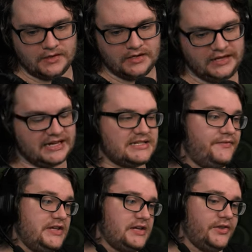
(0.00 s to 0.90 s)
Yes, if
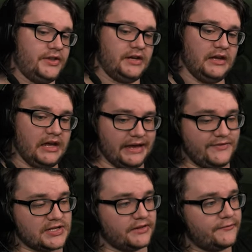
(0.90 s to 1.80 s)
he's on the if
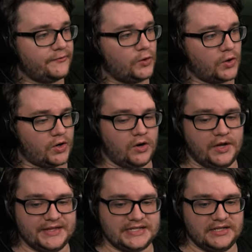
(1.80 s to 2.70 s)
he's on the floor or
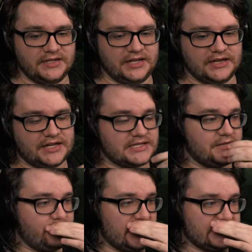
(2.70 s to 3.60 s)
on the ceiling, that's the
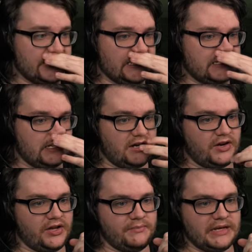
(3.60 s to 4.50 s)
best case
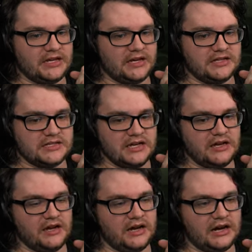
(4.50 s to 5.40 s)
scenario because
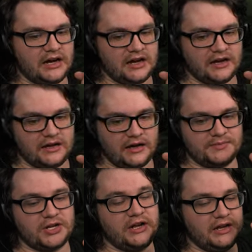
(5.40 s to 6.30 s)
uh, I'm
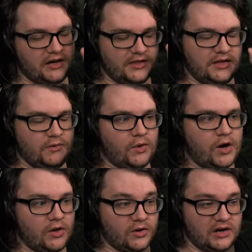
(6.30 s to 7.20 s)
sorry, on the
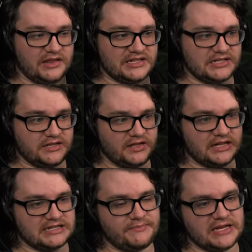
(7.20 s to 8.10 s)
wall or on the ceiling,
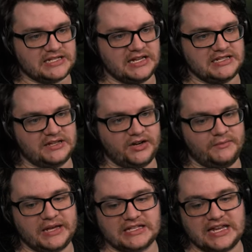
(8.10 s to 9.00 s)
that's the best case scenario
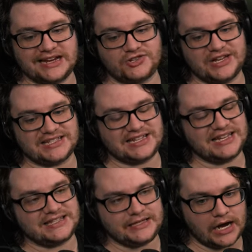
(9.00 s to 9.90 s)
because he actually has to
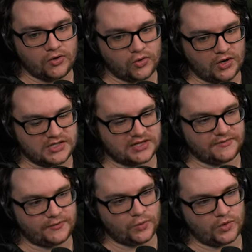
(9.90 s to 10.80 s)
get down onto the
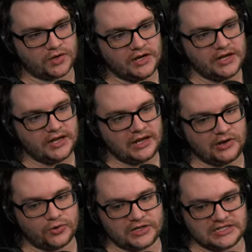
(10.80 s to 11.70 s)
floor in
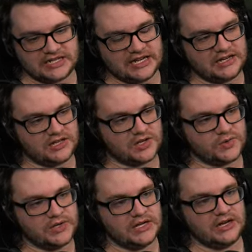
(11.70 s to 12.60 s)
order to get you.
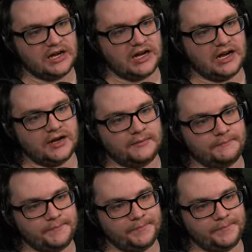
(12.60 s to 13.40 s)
Um,